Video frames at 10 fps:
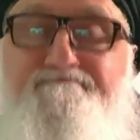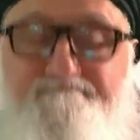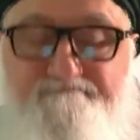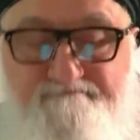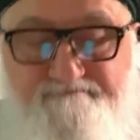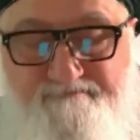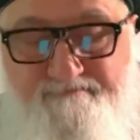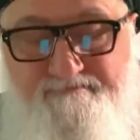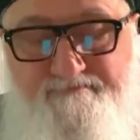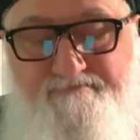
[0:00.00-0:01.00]

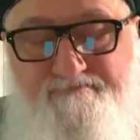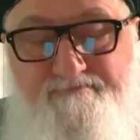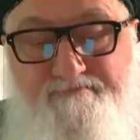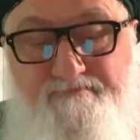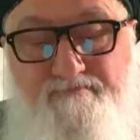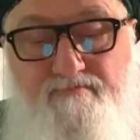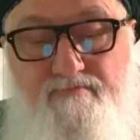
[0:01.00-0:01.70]
[no speech]